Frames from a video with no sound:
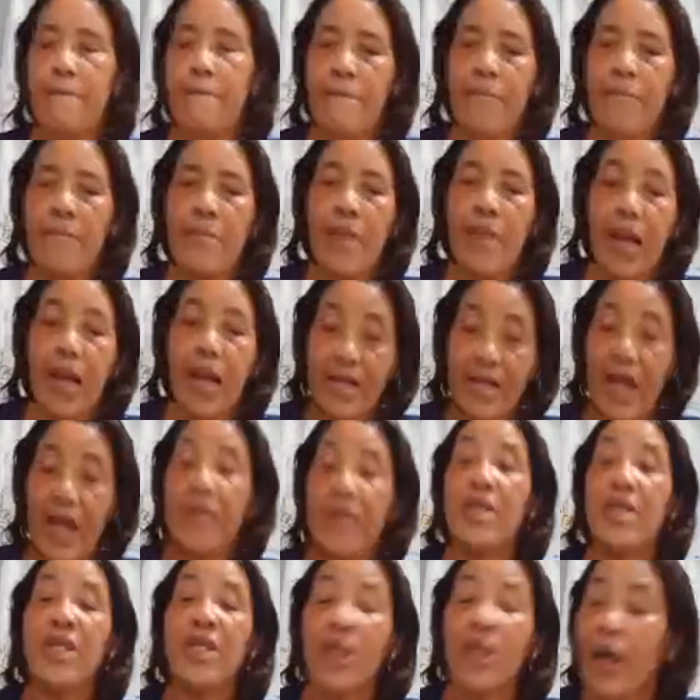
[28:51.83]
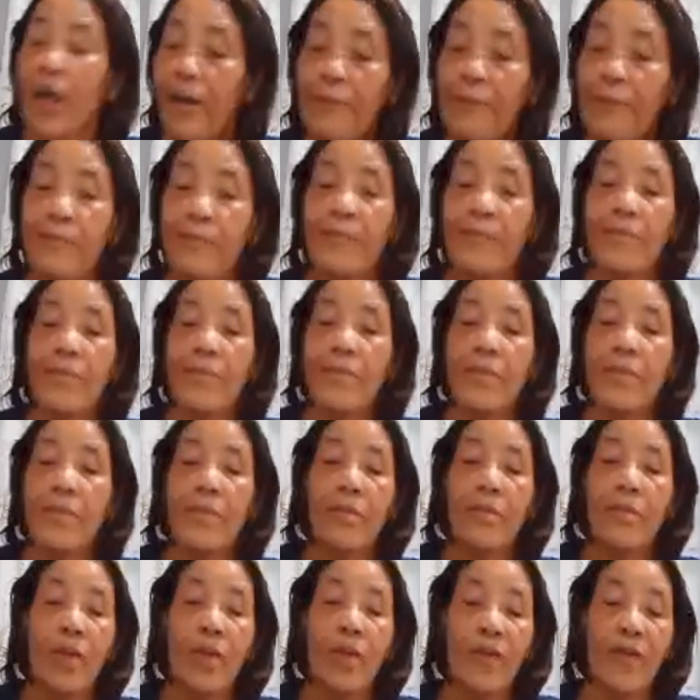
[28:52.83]
And Danishka
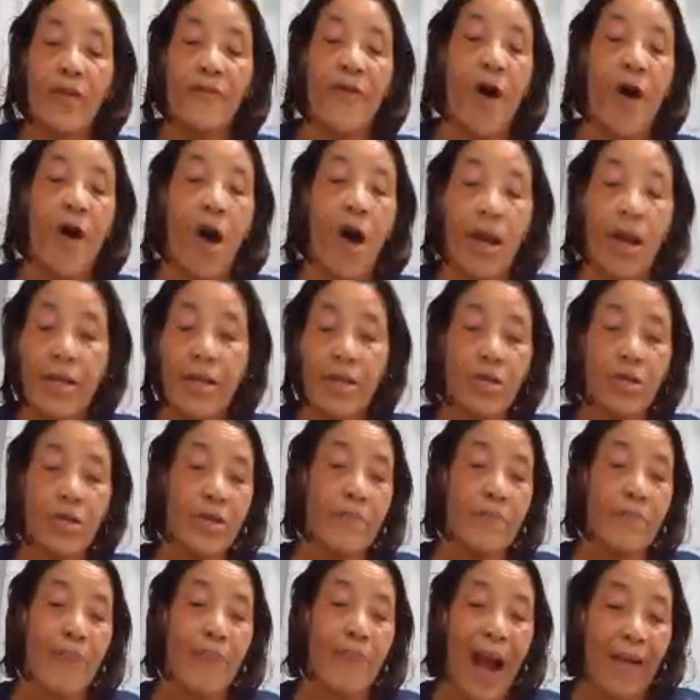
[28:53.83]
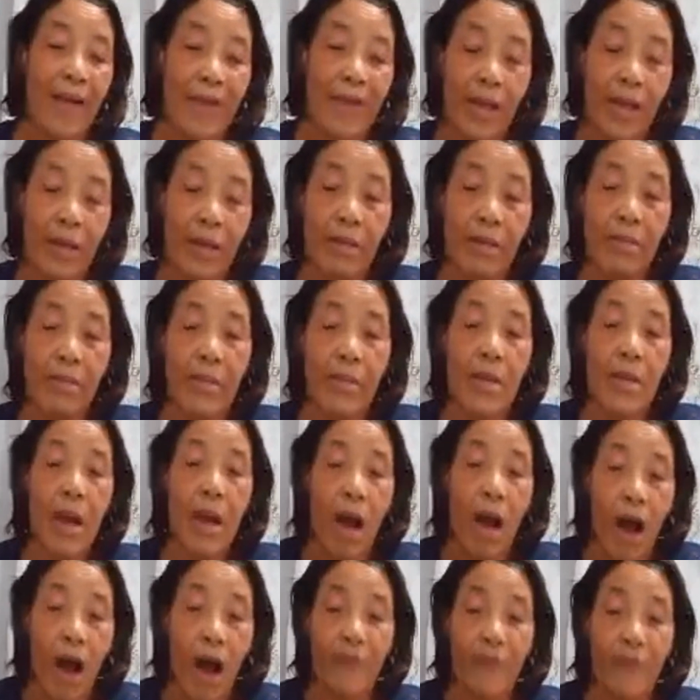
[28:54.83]
will fall into the barrel
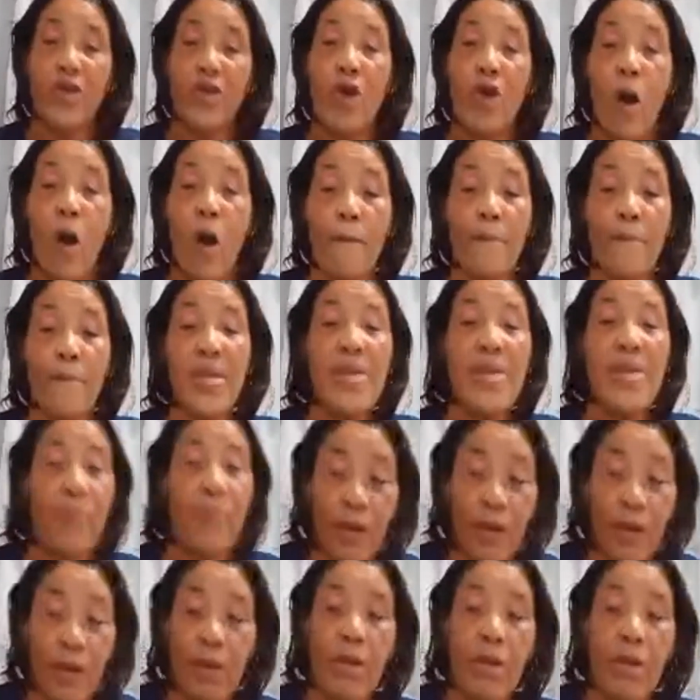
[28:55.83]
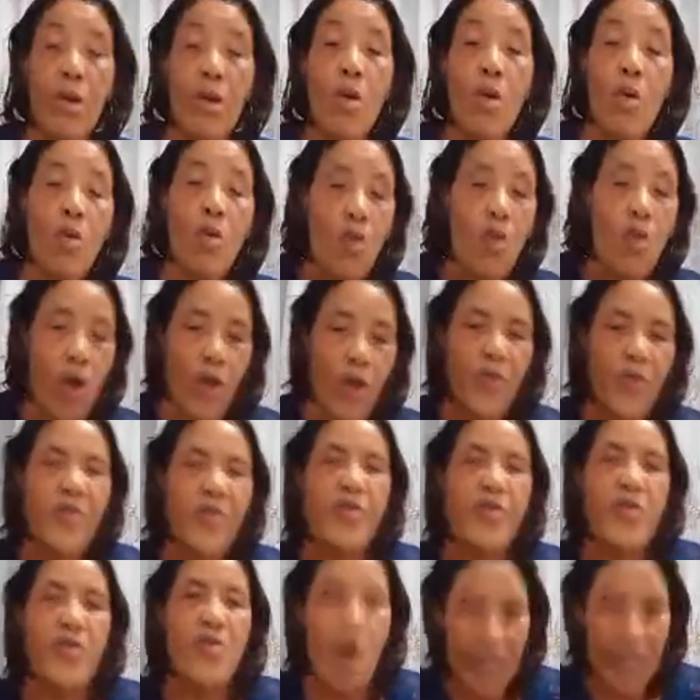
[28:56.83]
of young people who are
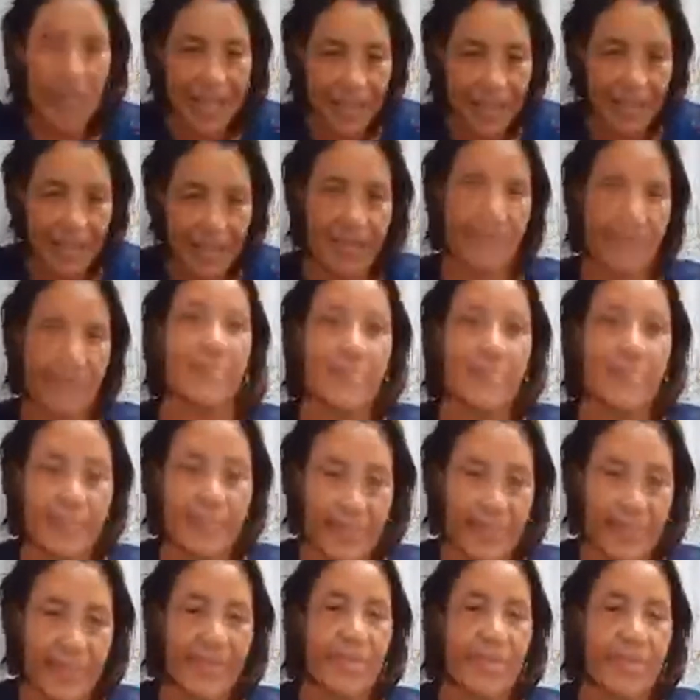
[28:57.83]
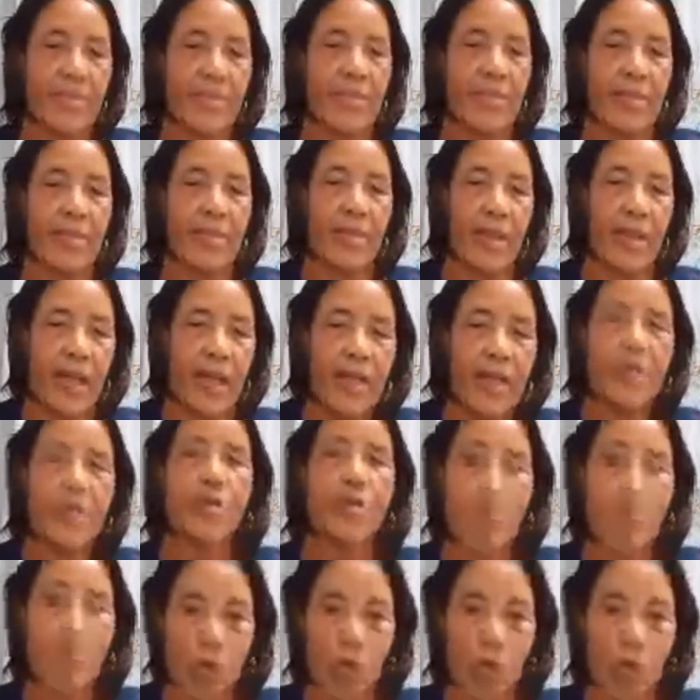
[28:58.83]
thrust
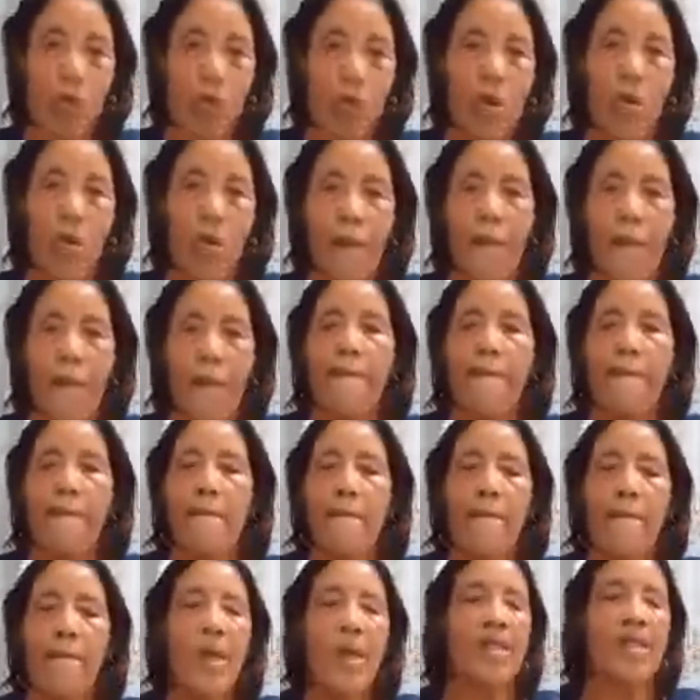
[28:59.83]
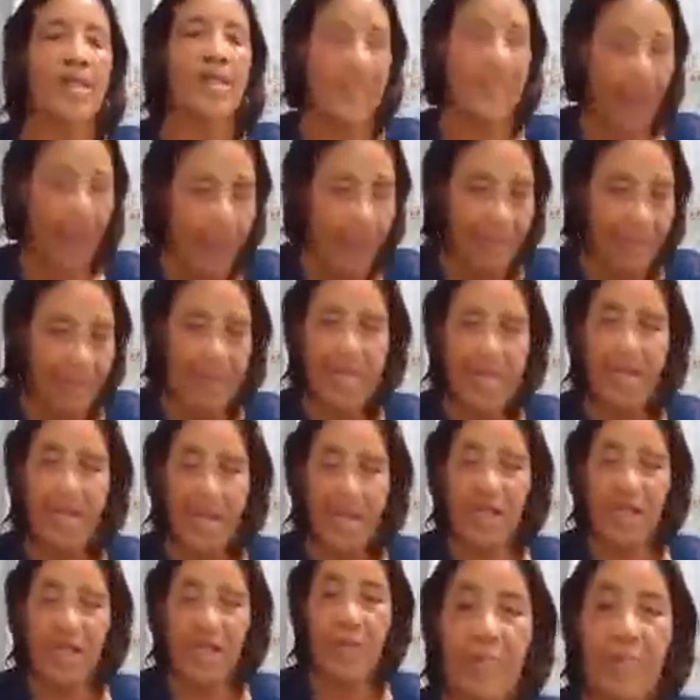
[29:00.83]
into political
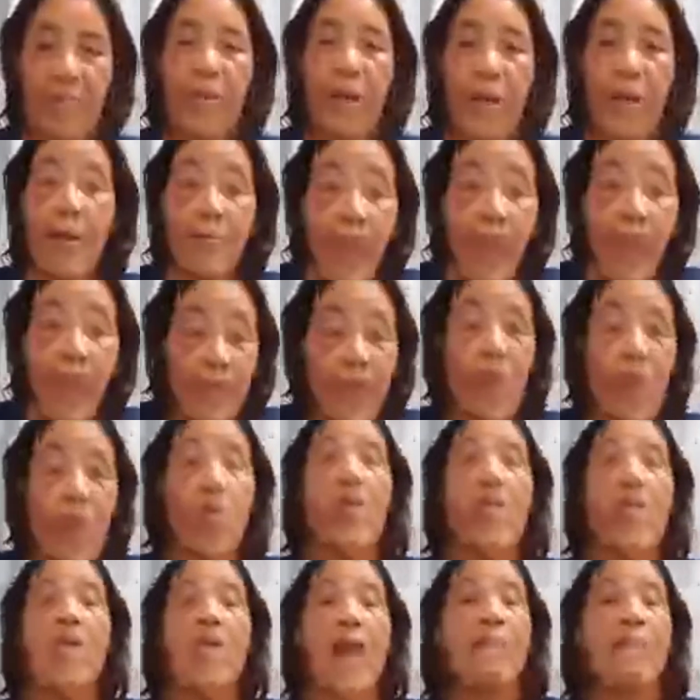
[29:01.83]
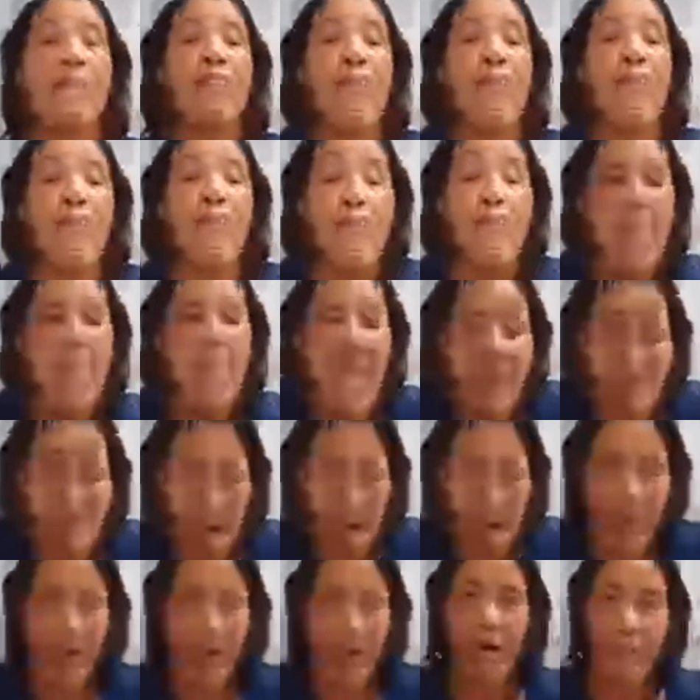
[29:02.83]
leadership that they were not
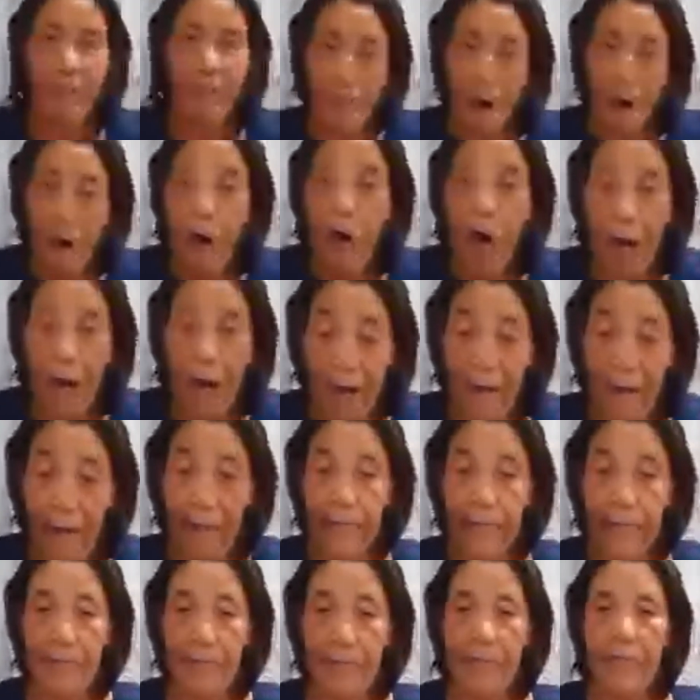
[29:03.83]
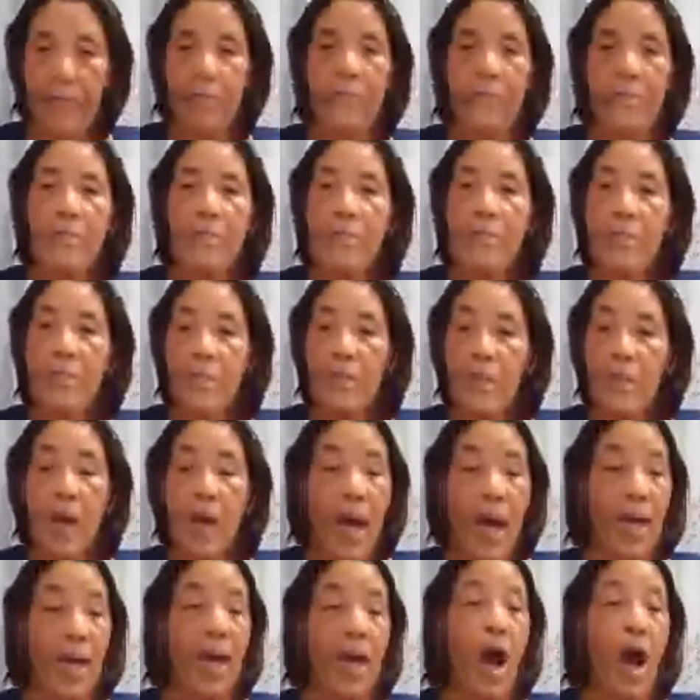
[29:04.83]
prepared for.
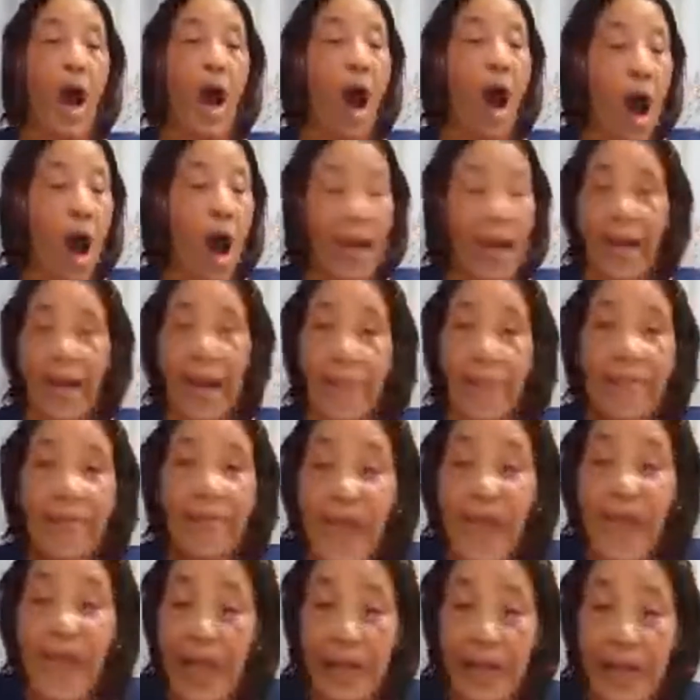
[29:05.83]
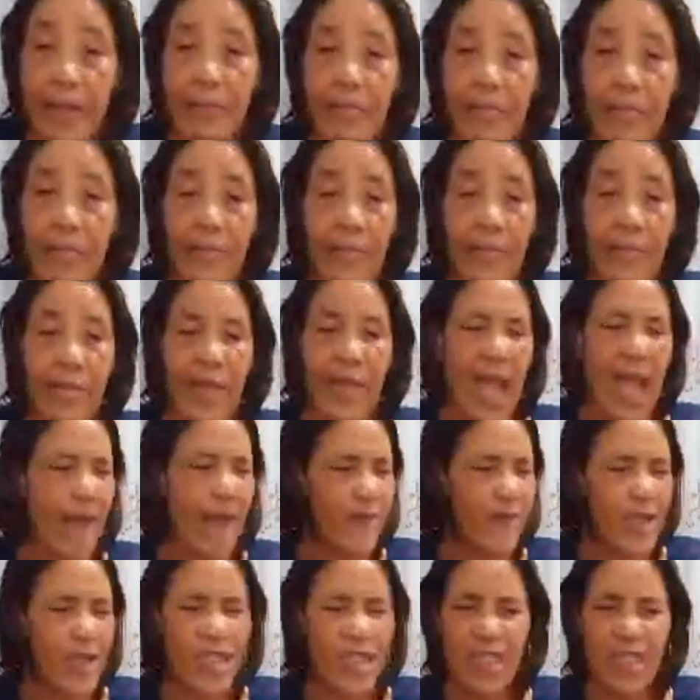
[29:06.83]
And all of them failed.
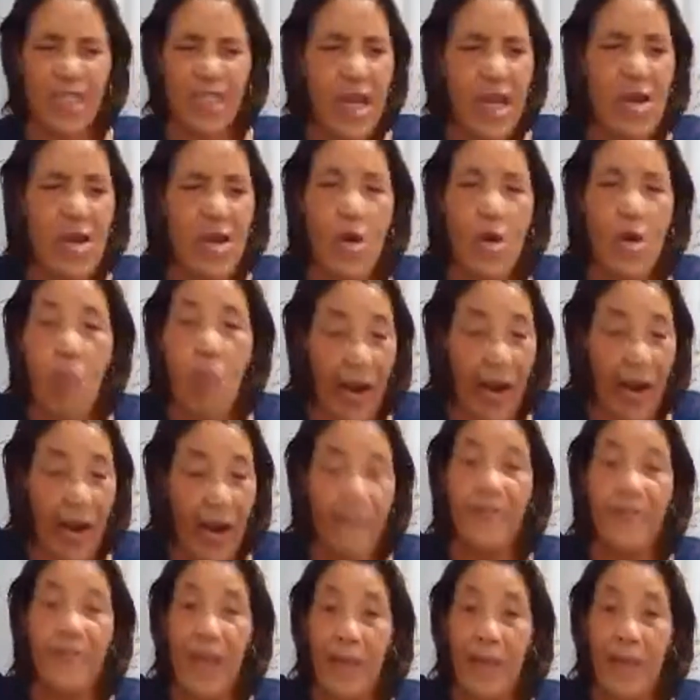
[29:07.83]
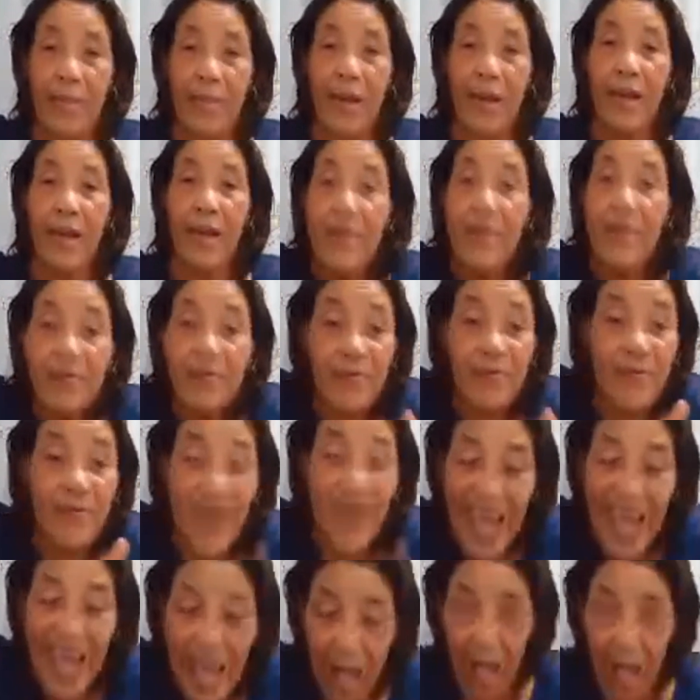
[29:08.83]
Every single one of them
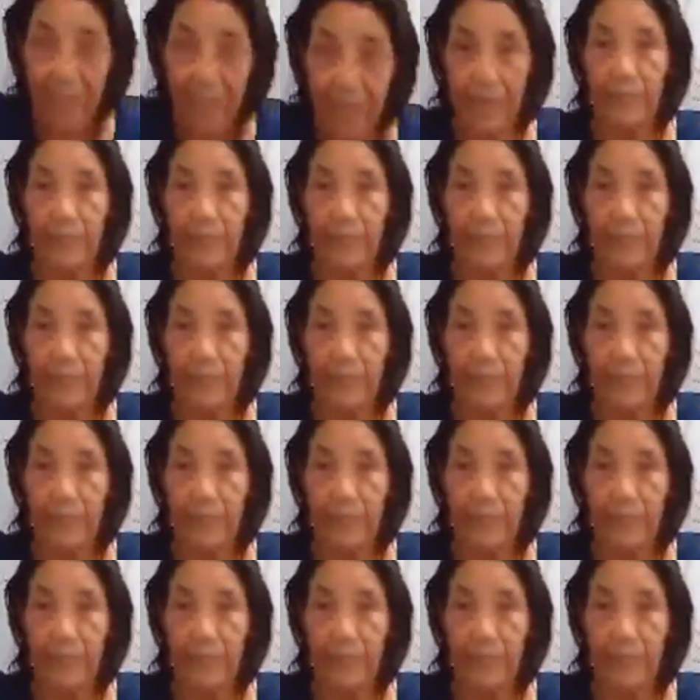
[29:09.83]
failed.